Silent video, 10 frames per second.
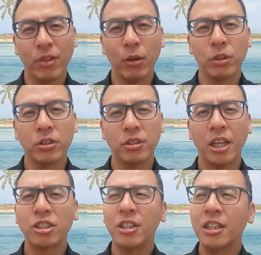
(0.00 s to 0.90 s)
it was
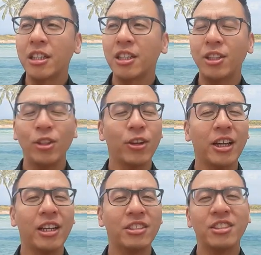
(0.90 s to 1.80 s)
actually
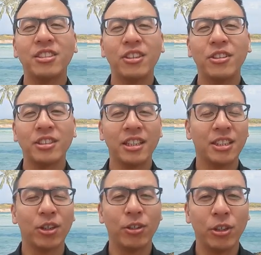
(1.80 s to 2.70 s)
not as serious as
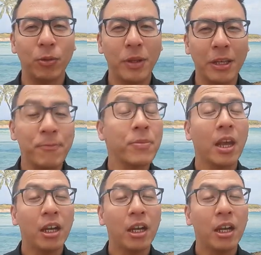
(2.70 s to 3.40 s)
I thought it would be.